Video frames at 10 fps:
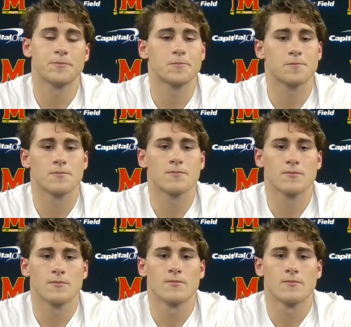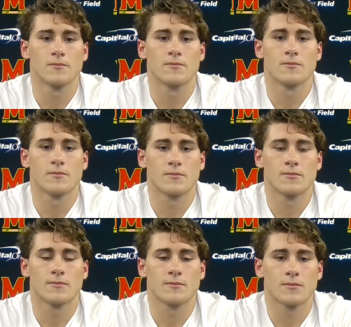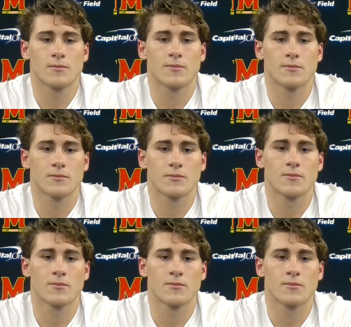[no speech]